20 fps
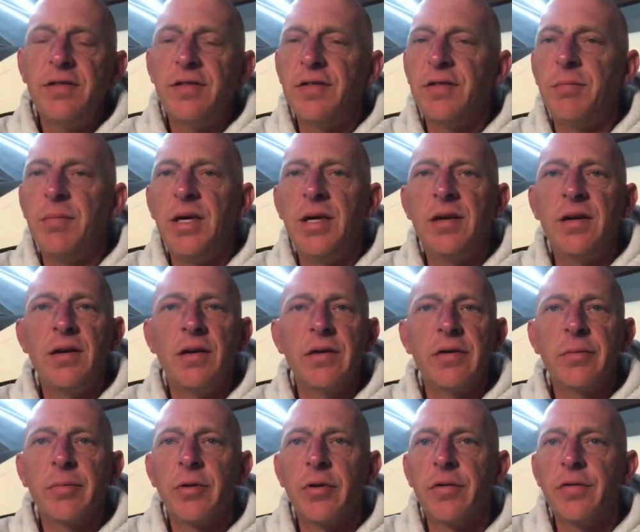just me and
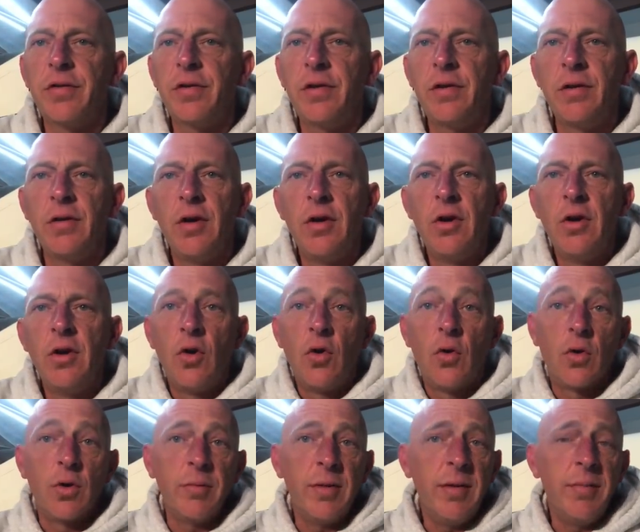another person,
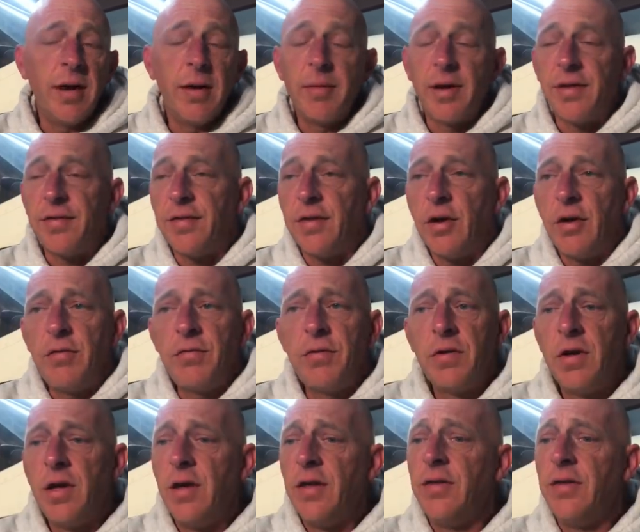or me by myself.